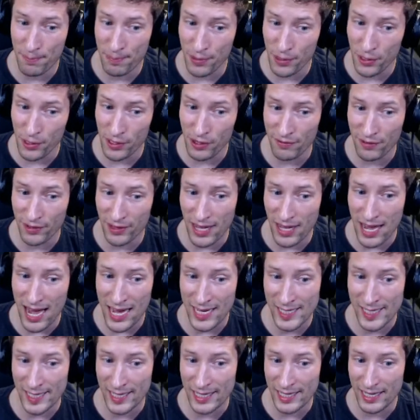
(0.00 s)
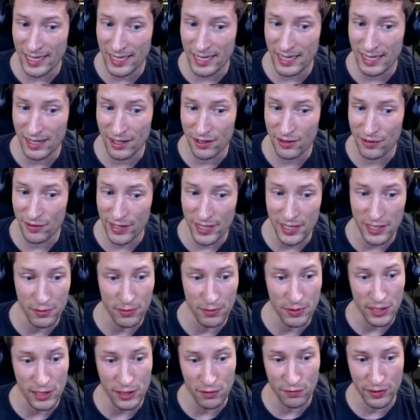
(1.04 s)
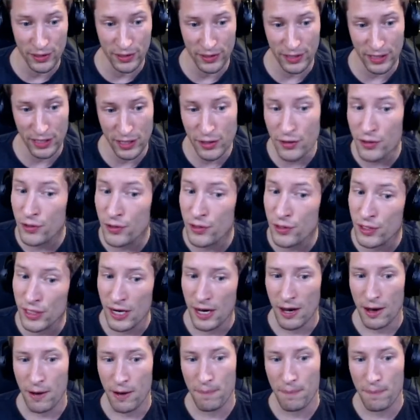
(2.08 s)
bullet velocity increase, which is really huge.